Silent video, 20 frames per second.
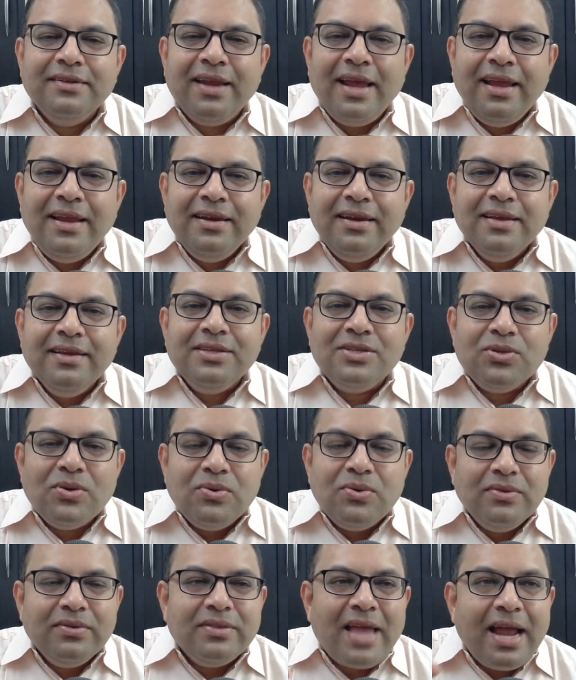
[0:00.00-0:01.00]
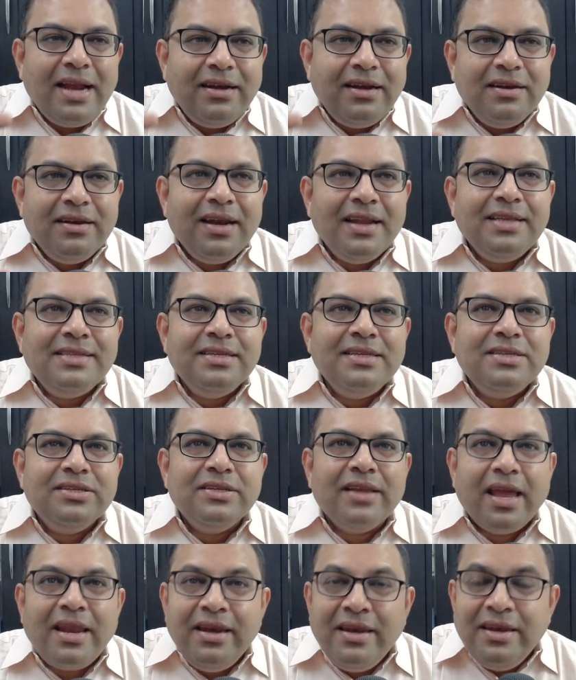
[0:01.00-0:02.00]
Right? So that
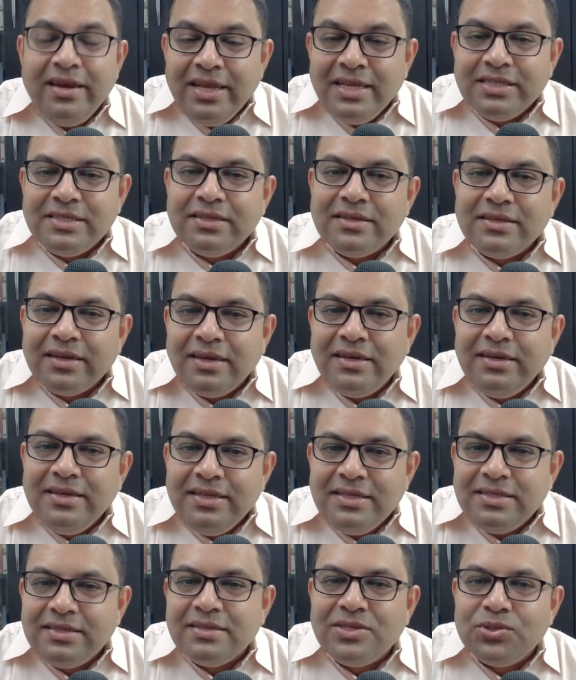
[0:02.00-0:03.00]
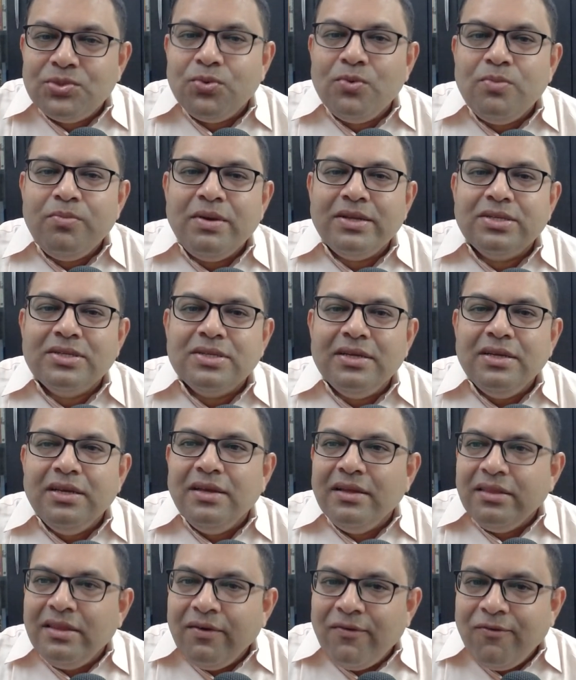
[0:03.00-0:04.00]
realization, and nature can teach us so much.
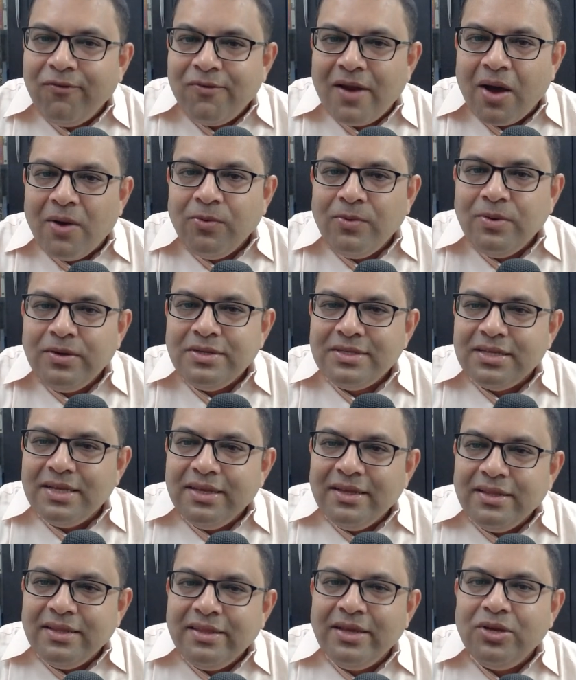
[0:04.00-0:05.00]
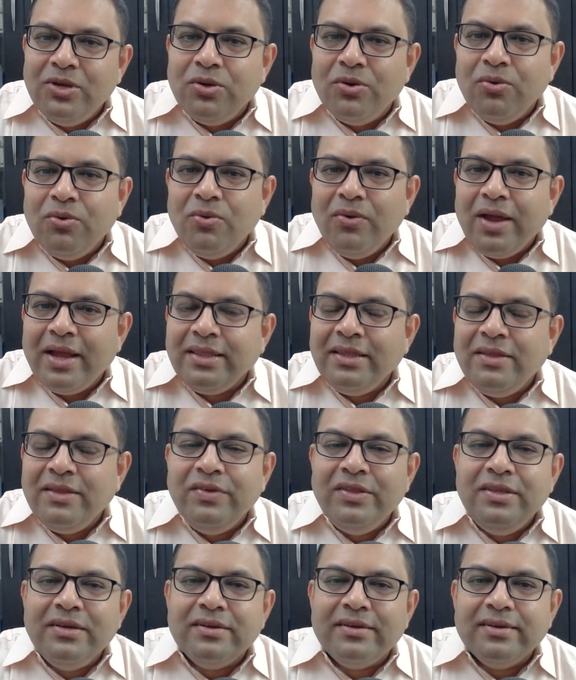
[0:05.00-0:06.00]
The flowers, they grow and they
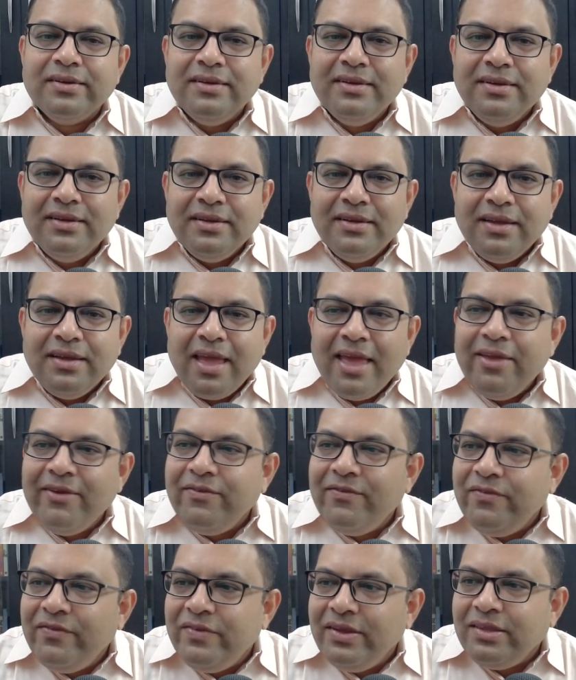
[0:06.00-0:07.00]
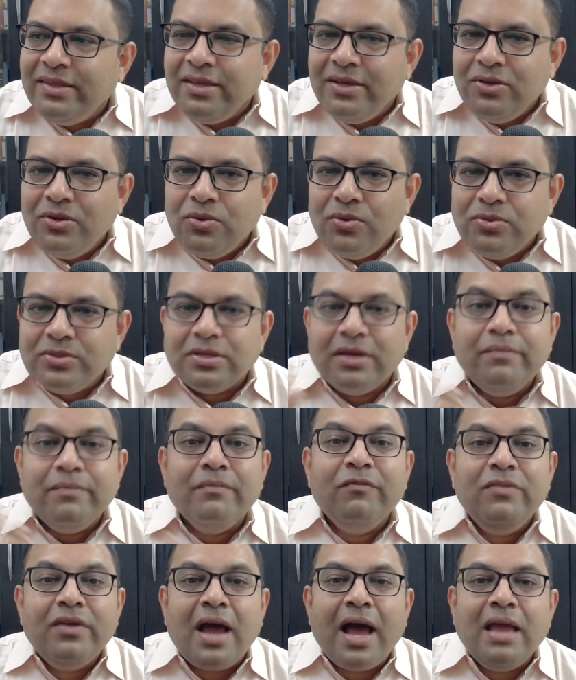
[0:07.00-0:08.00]
wither. Everything grows.
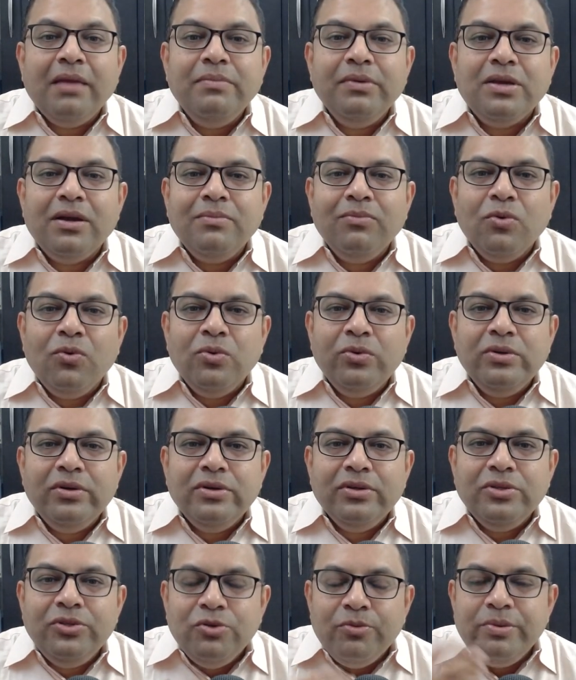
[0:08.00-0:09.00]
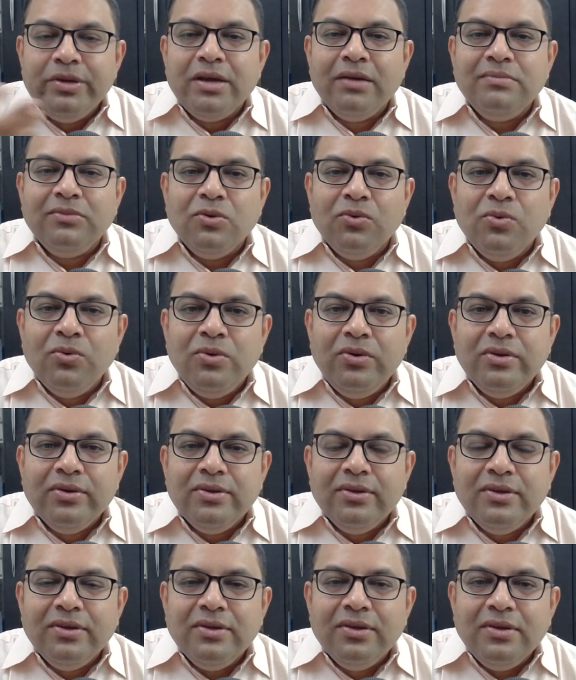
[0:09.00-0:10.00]
I become old. You become old.
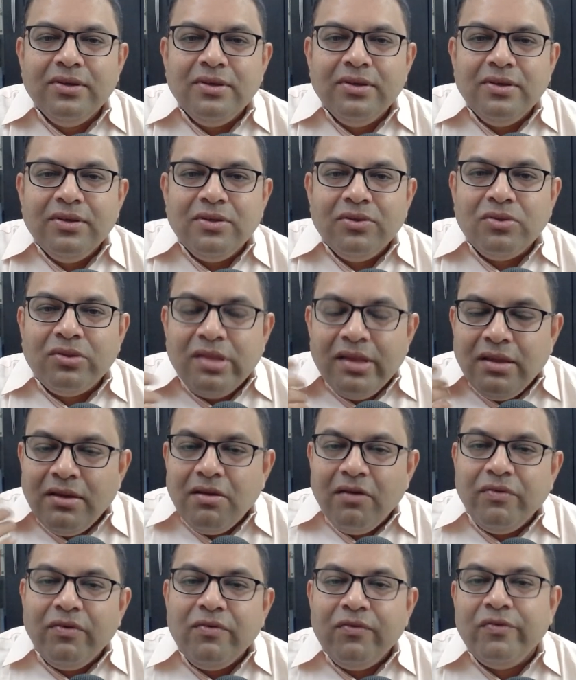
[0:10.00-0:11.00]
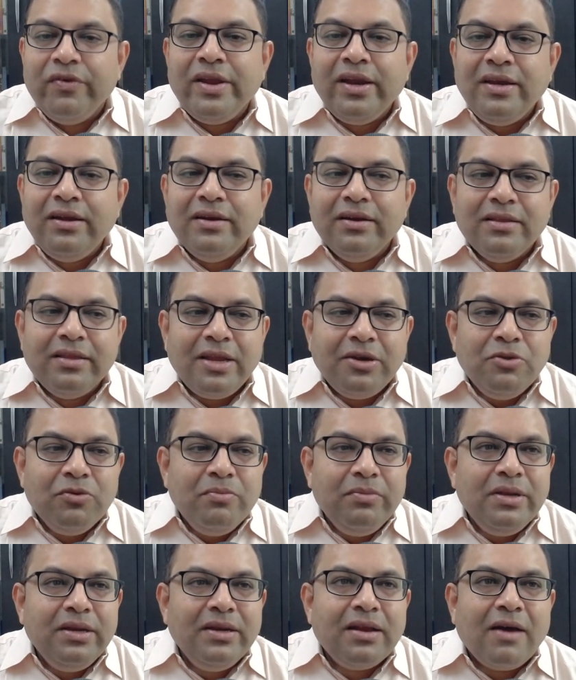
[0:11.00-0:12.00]
So think of a friend that you
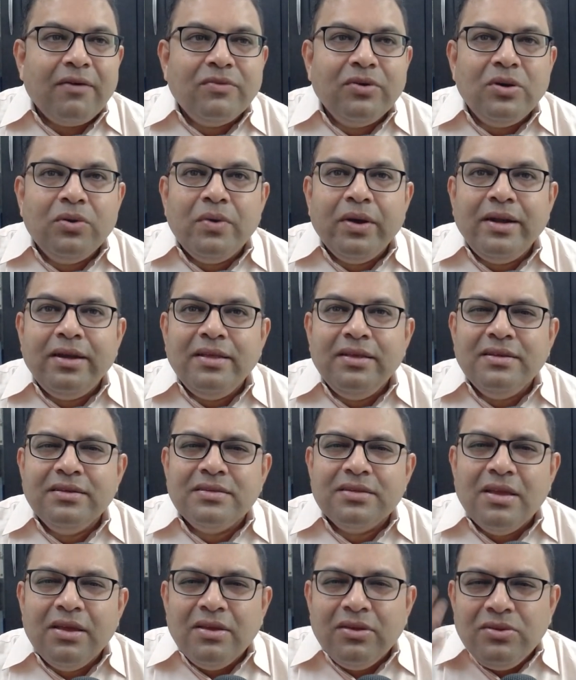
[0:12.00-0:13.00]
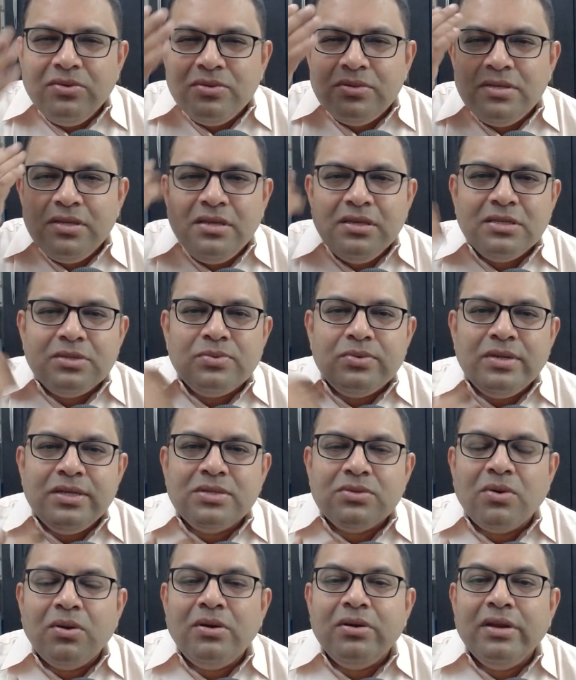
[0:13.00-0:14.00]
meet after 20 years. You see his
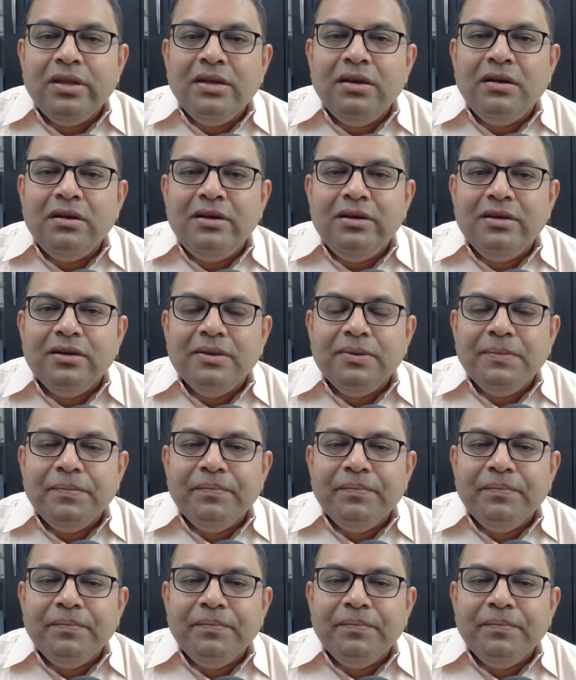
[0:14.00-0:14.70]
face all wrinkled.